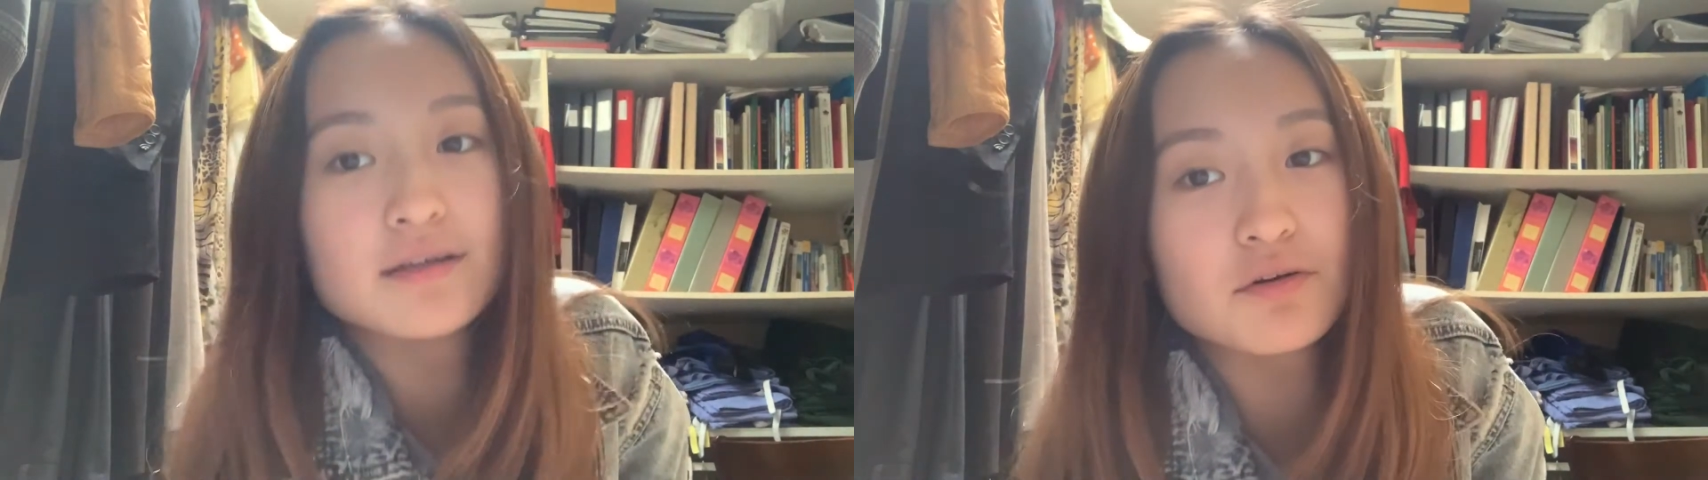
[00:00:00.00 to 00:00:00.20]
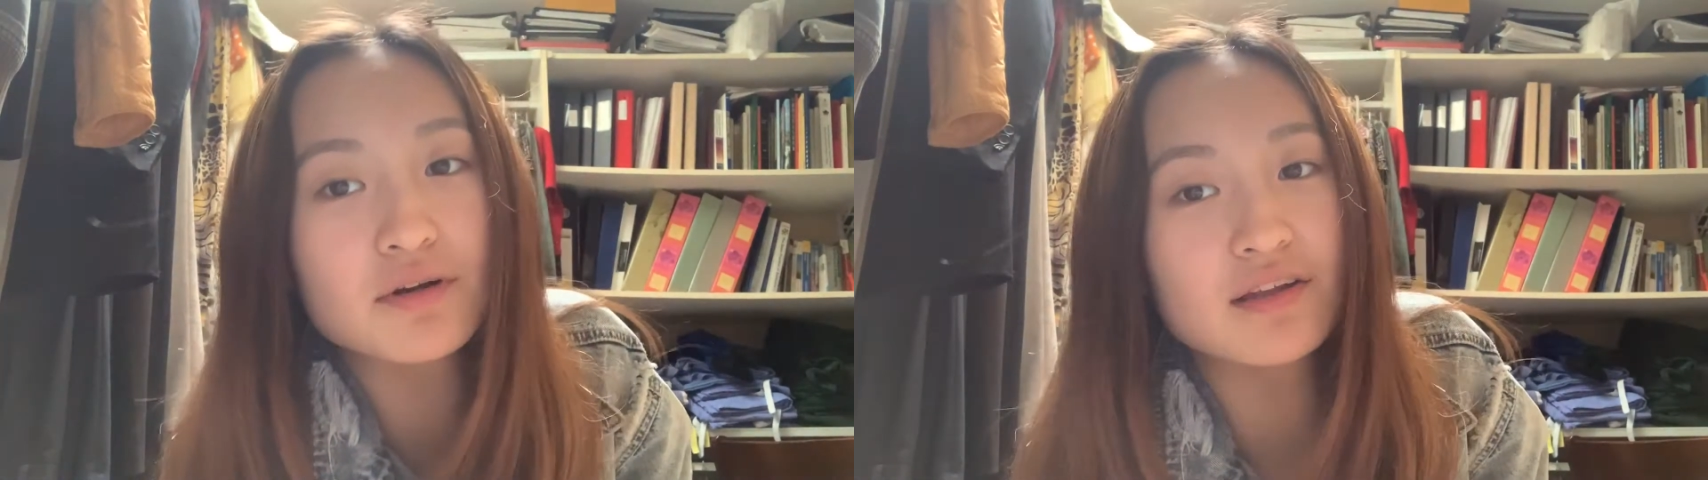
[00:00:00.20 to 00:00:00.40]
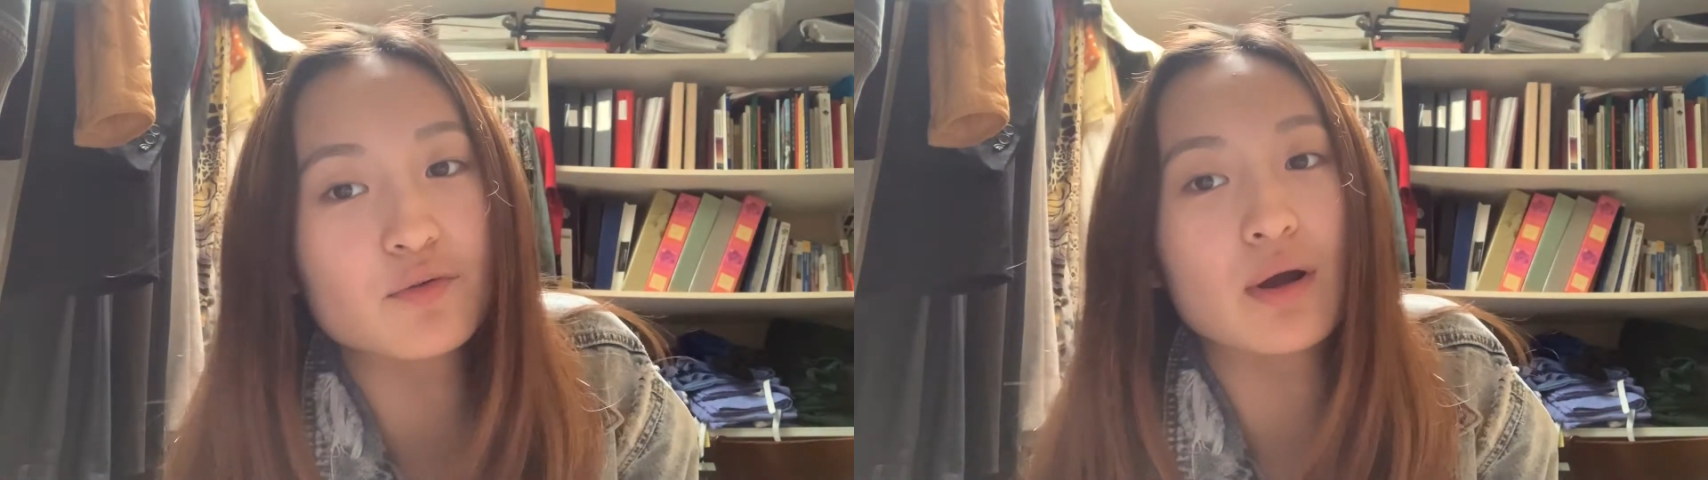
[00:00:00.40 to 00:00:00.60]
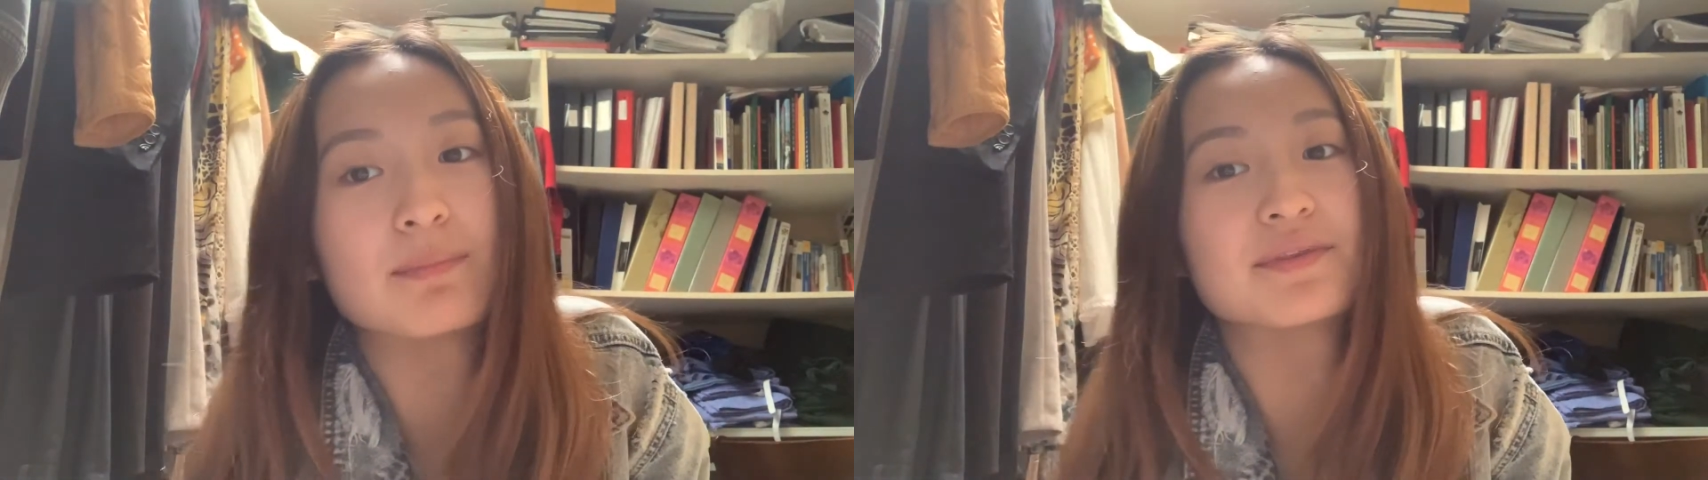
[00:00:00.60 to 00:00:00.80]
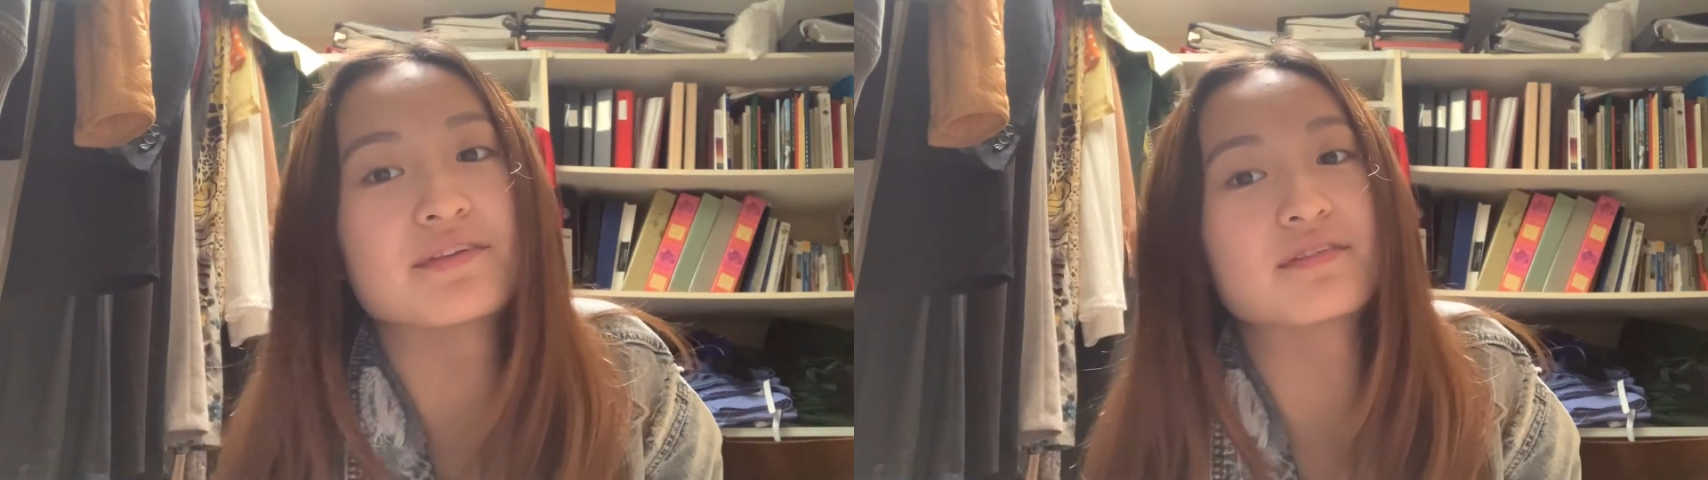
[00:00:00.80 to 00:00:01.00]
Don't ask why,
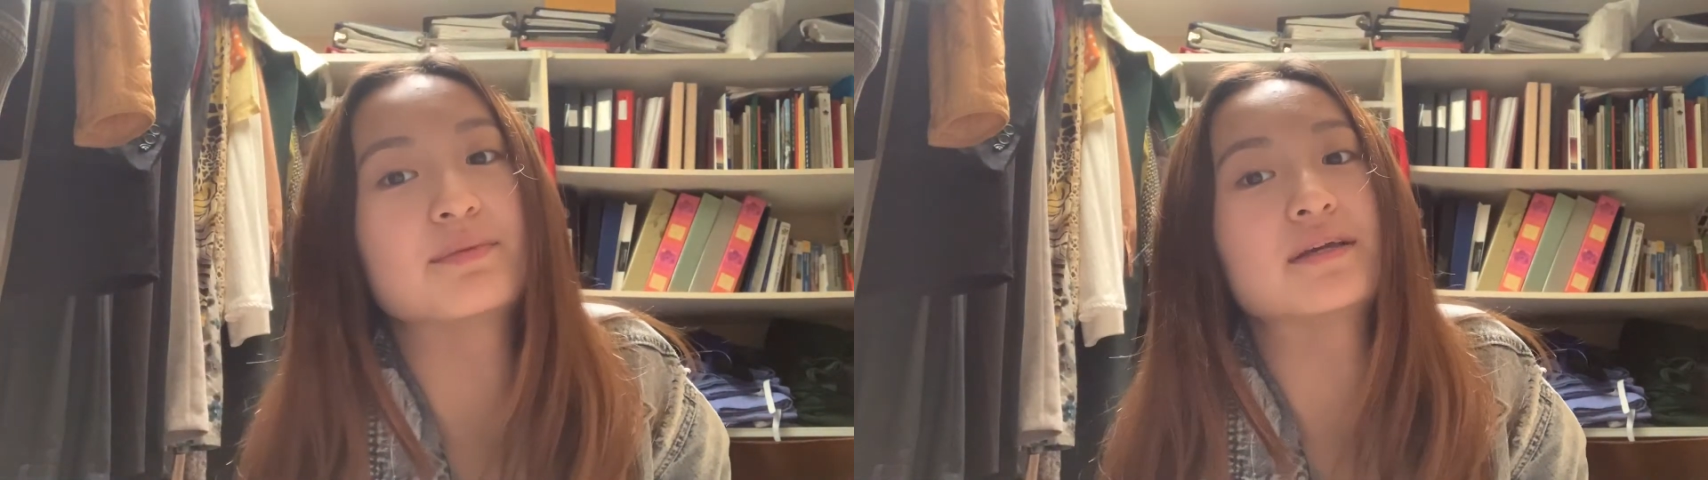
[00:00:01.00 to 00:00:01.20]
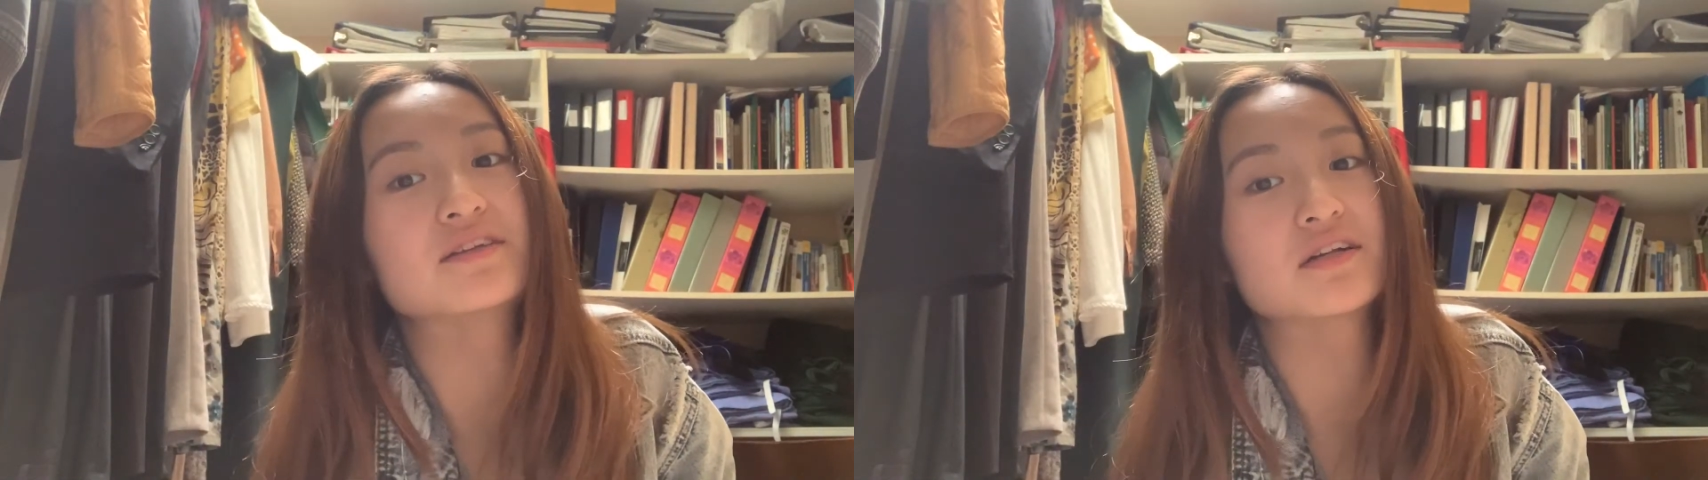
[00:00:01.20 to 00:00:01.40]
but this is being